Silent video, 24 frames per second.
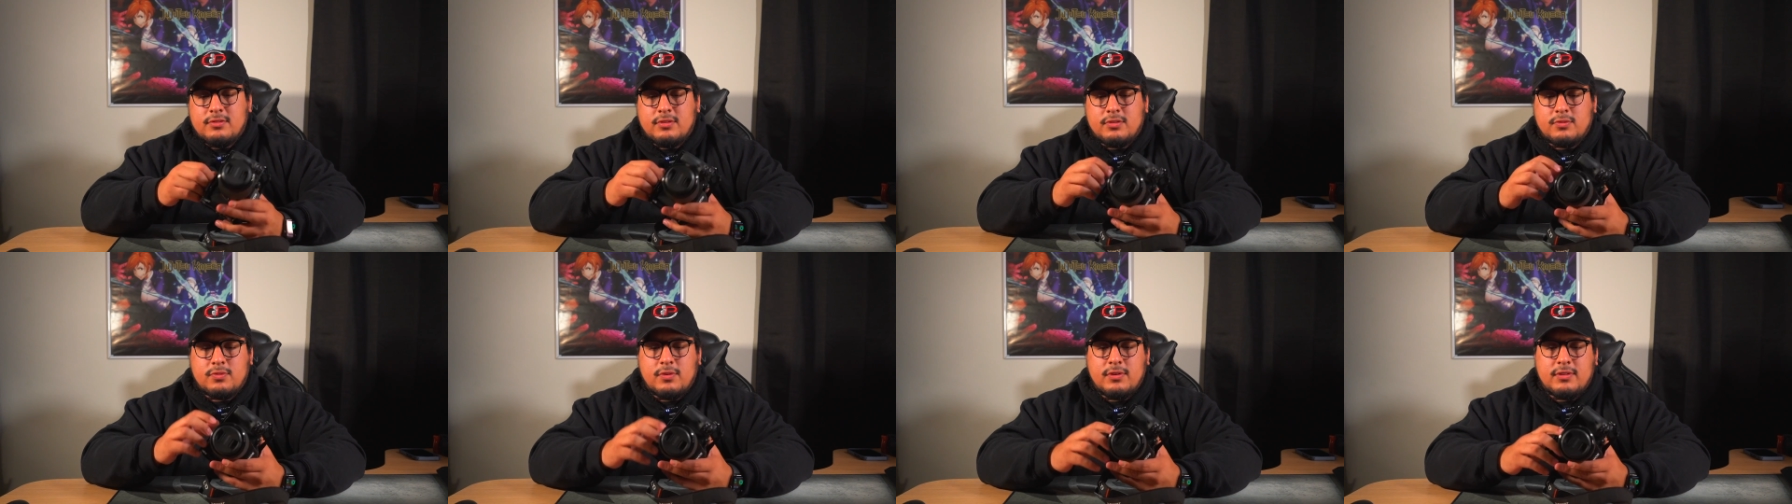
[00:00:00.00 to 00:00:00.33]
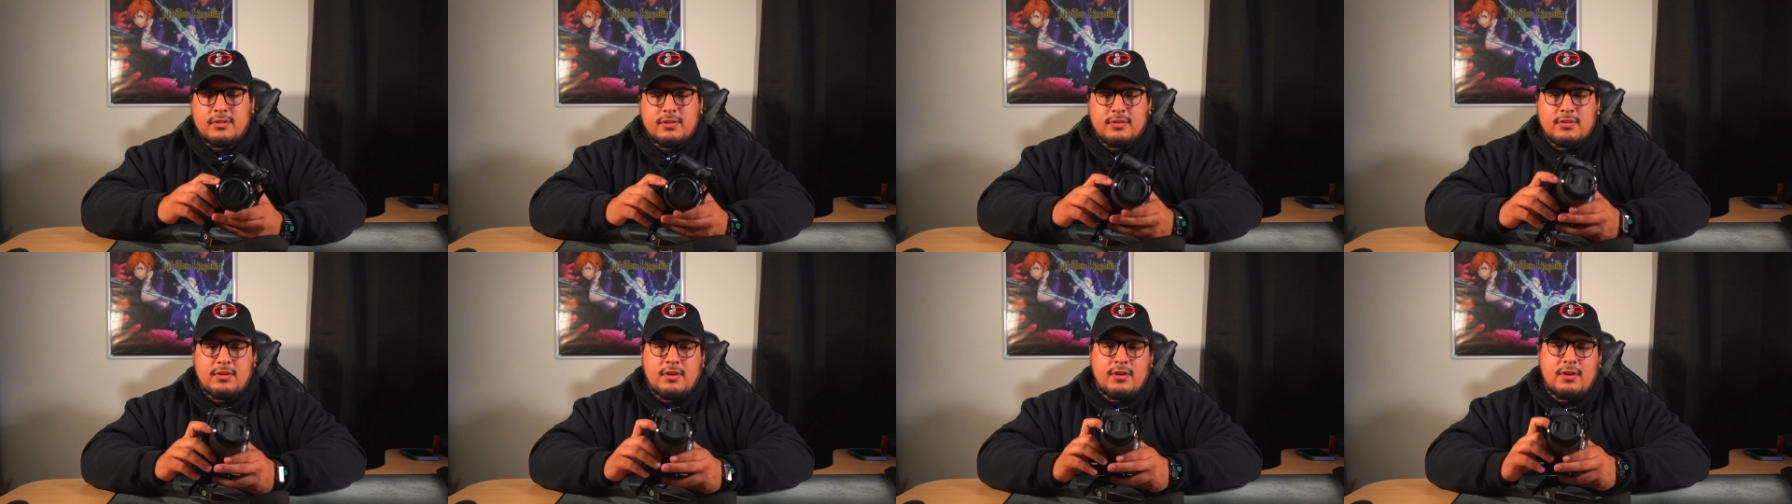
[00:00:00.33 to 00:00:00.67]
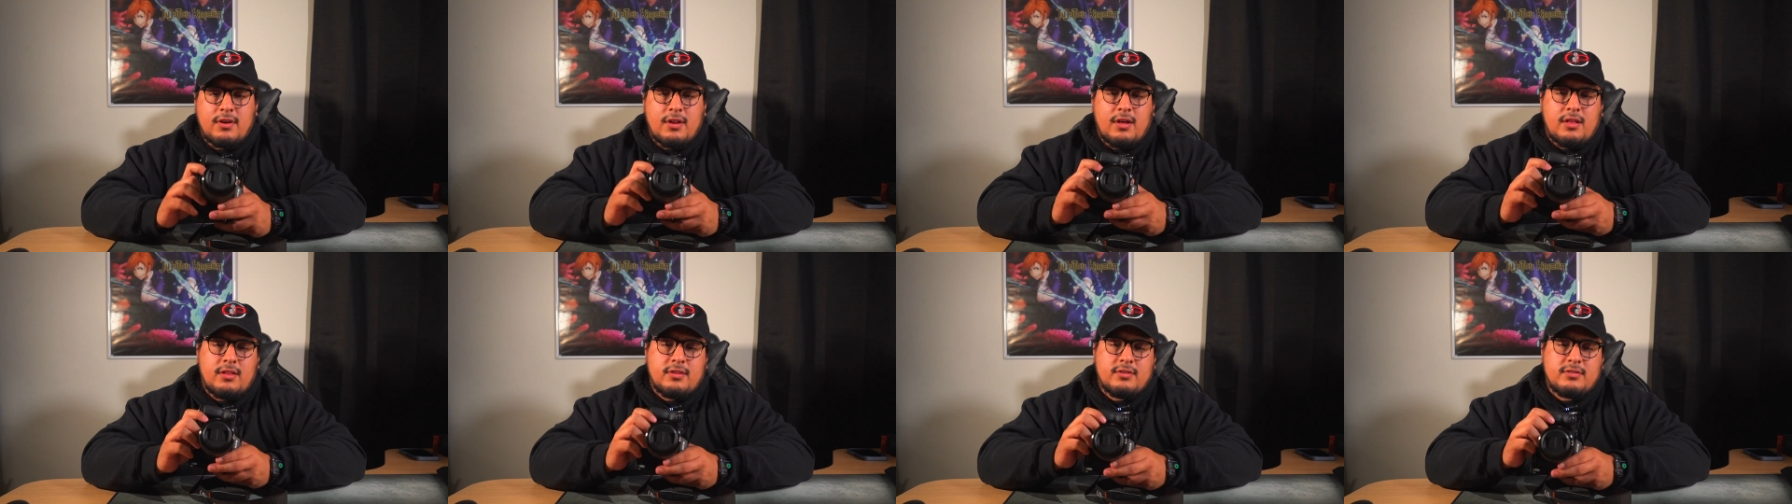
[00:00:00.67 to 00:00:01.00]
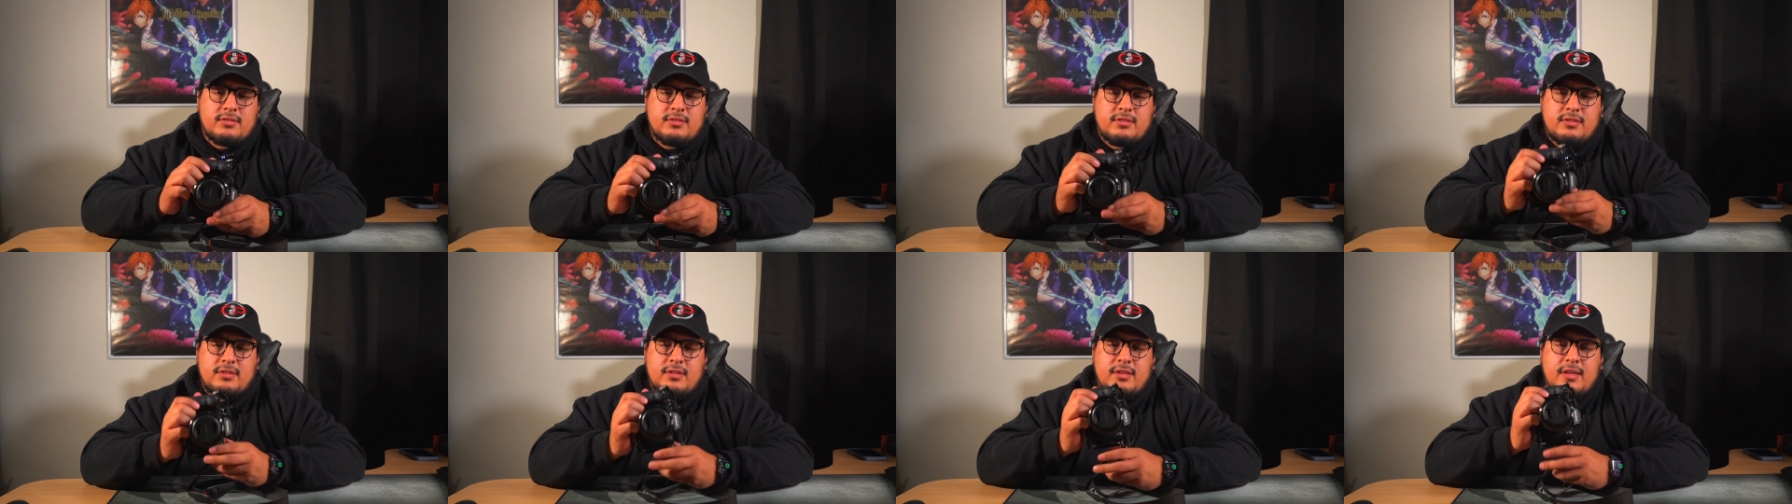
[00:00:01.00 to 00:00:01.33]
So it's worth the
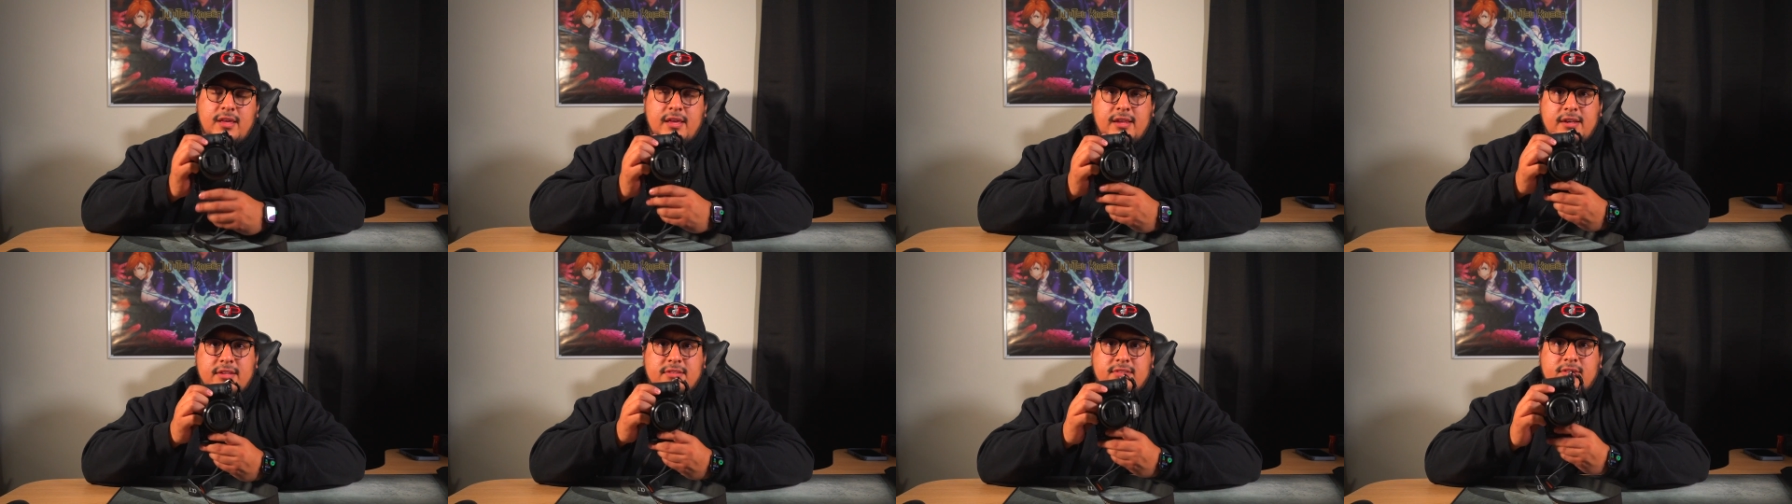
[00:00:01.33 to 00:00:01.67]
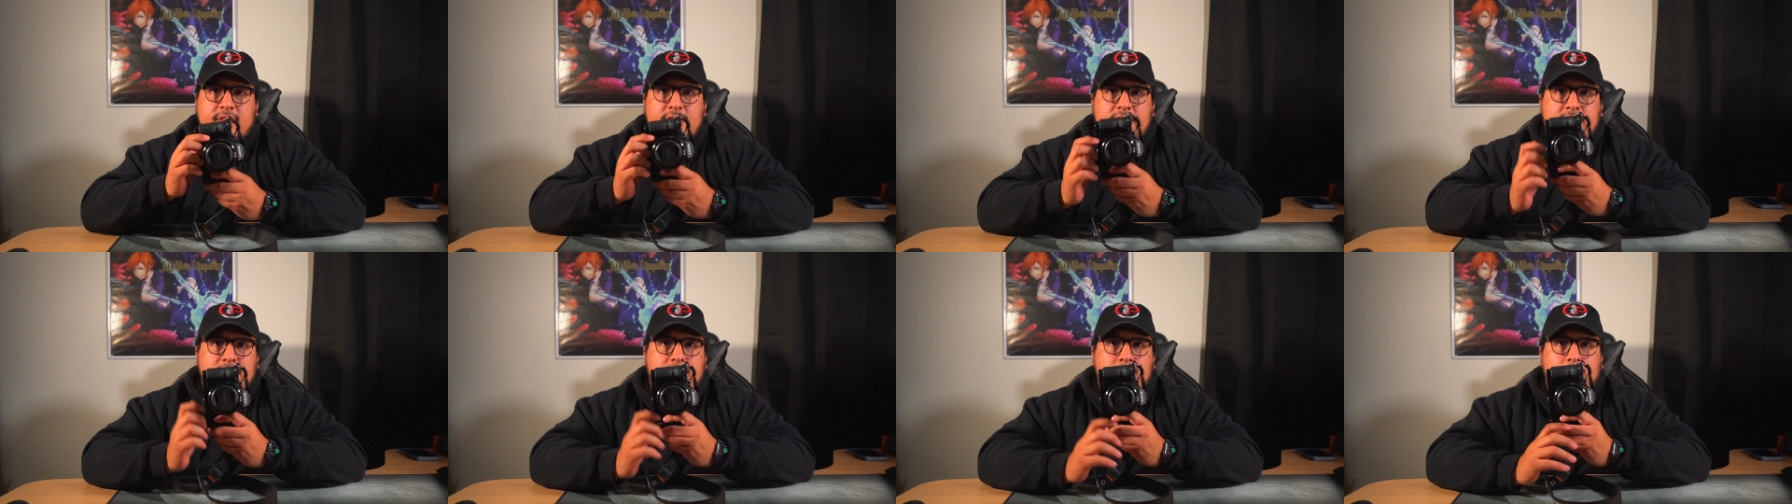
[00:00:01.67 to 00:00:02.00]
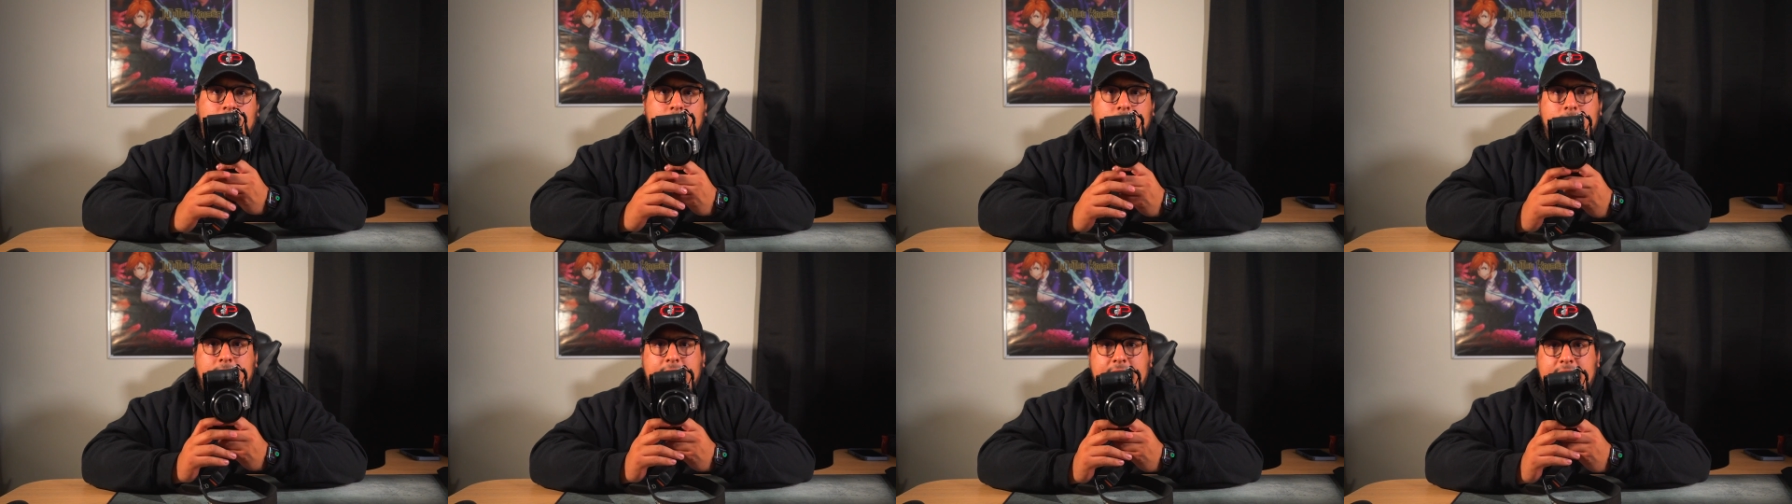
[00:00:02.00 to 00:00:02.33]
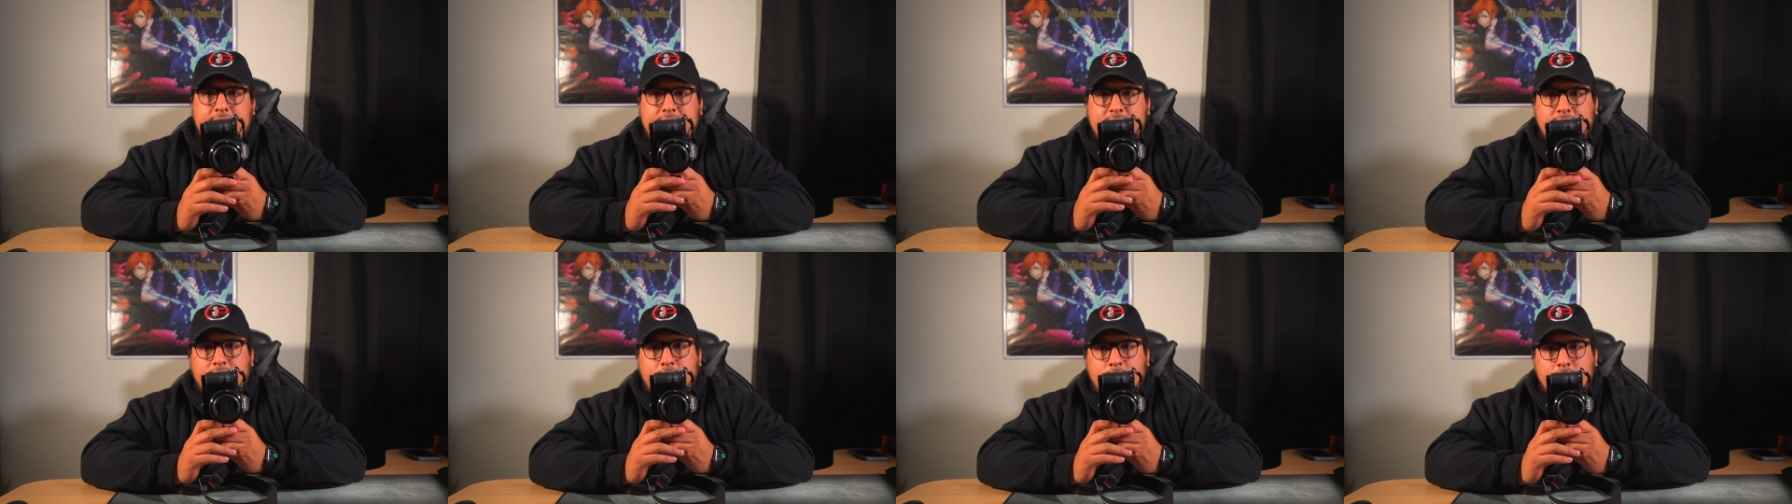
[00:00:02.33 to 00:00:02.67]
$30 and it's already
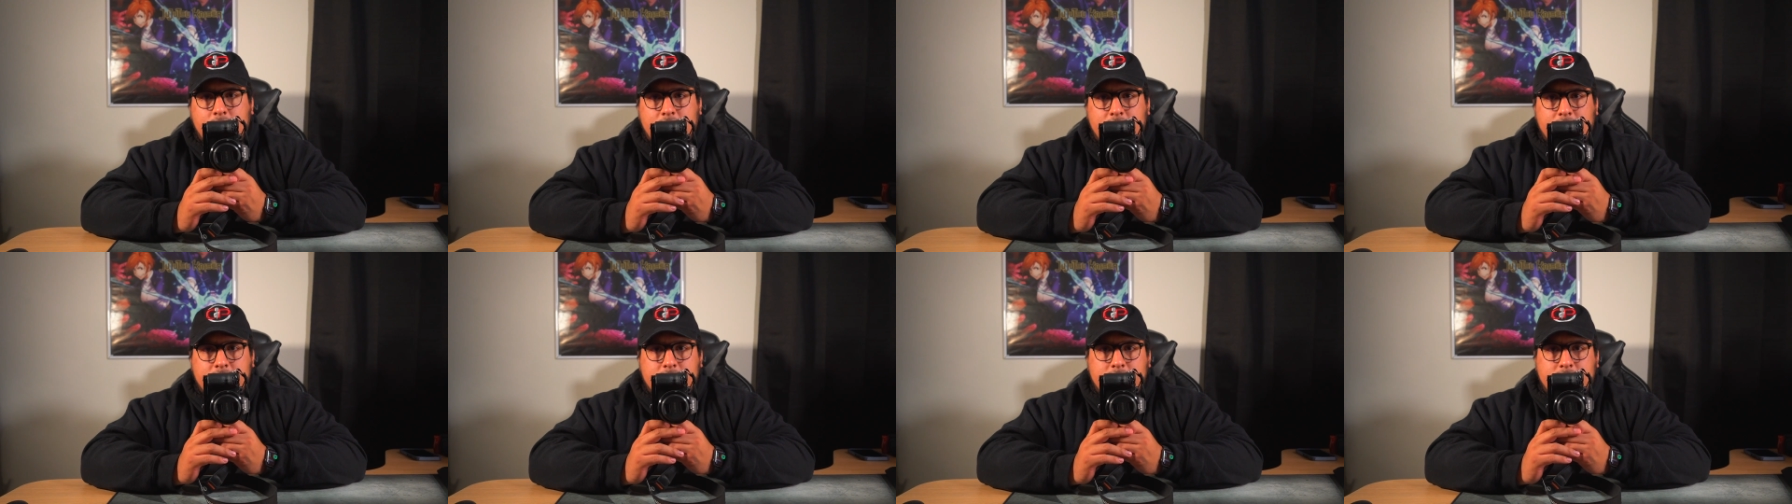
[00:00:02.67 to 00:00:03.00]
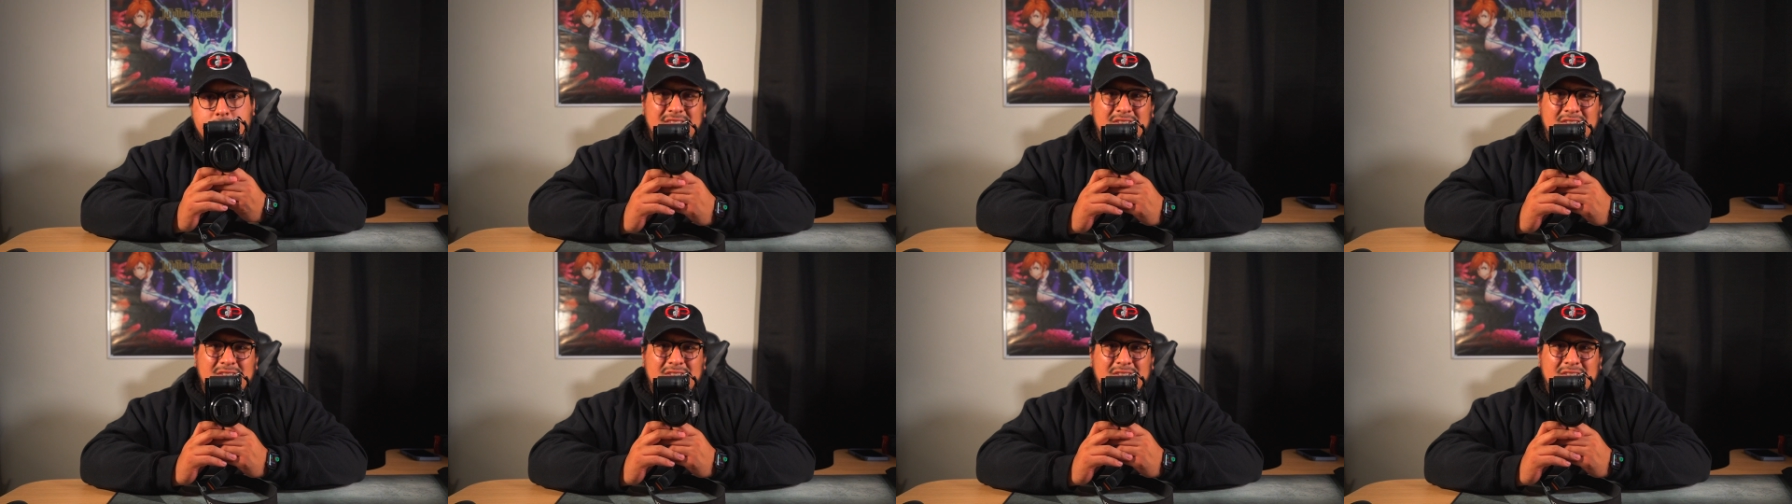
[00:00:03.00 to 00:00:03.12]
formatted for you